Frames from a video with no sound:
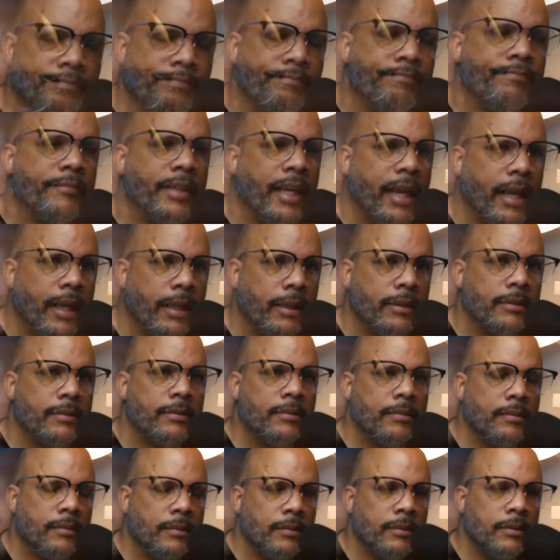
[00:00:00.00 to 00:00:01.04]
Yeah.
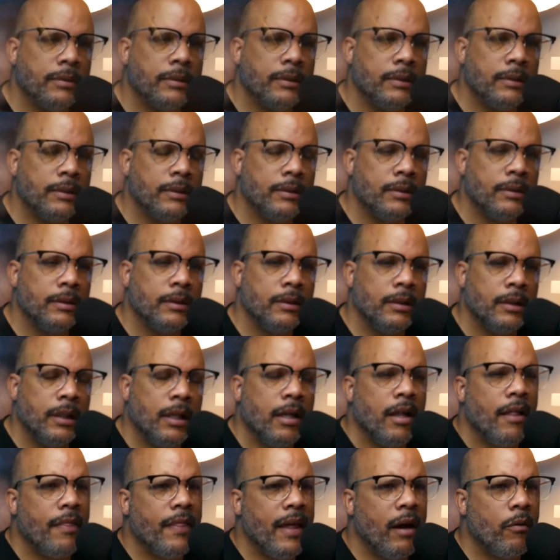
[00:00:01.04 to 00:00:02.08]

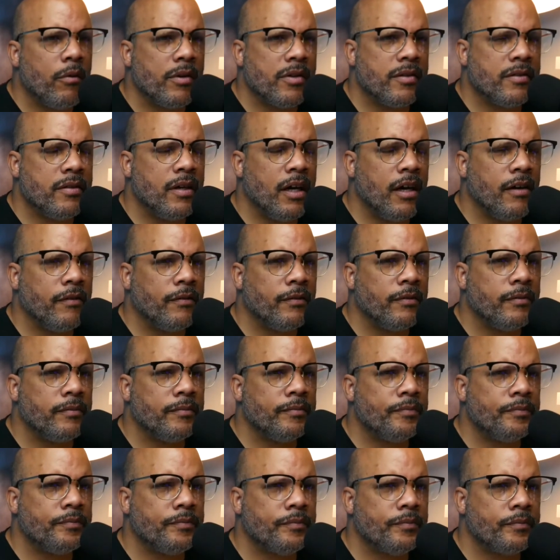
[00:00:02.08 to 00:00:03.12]
That was tough.
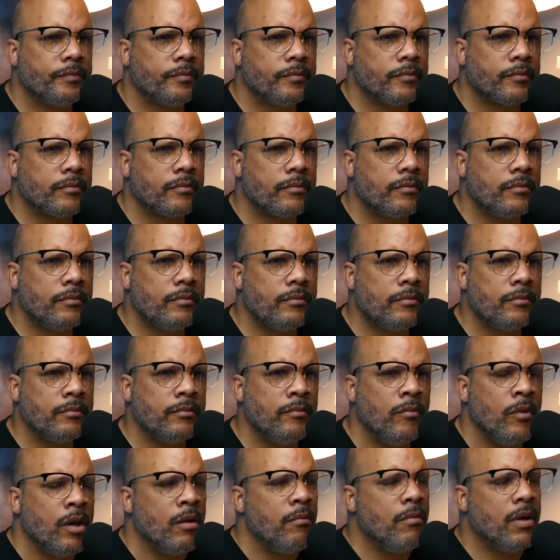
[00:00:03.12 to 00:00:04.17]

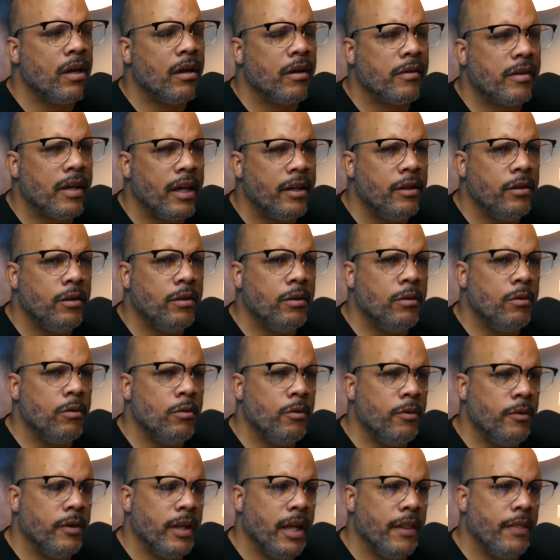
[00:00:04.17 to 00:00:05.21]
because I knew
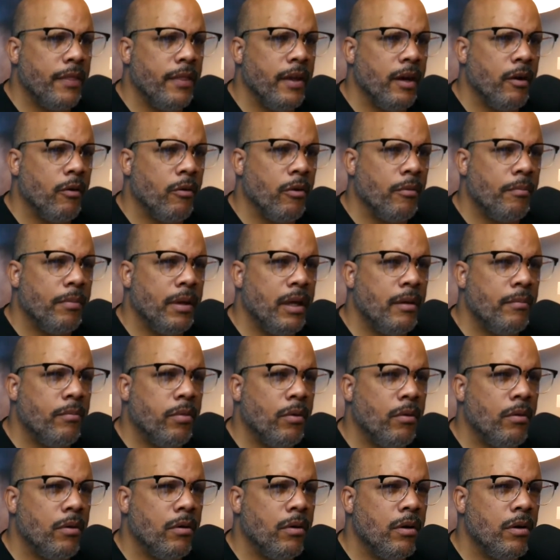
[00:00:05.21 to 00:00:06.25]
that there were
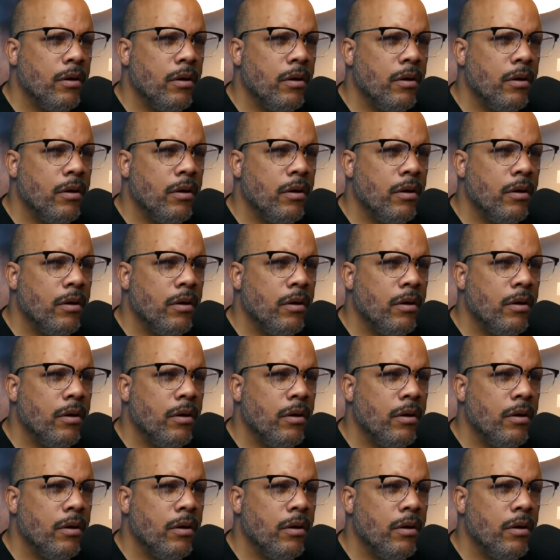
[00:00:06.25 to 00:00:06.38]
people